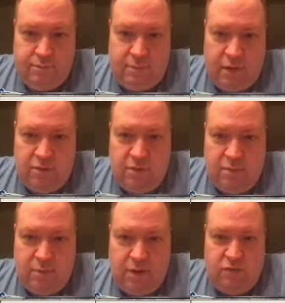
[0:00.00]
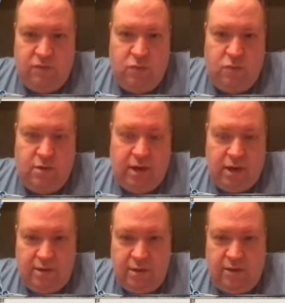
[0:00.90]
It's a base 4
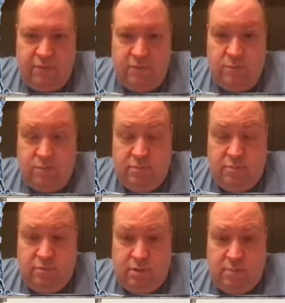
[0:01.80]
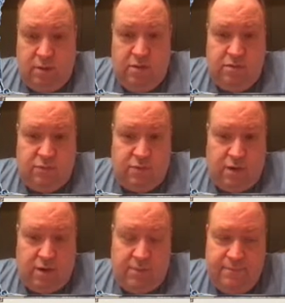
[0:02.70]
attack. You have to pay
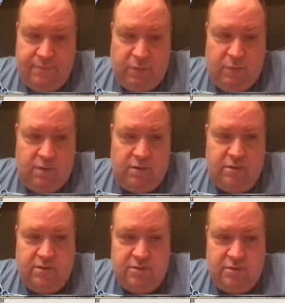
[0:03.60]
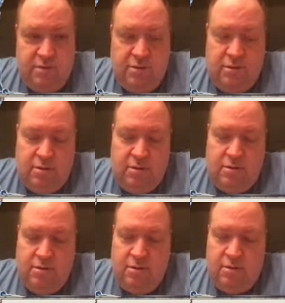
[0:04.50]
3. That's
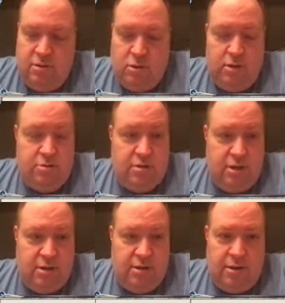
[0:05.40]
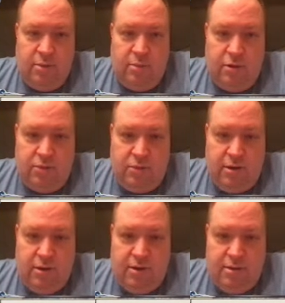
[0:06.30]
Guardian Stick. You got to pay
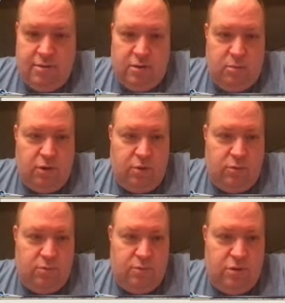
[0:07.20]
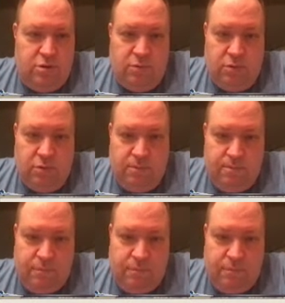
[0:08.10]
3. So you're pitching a blue.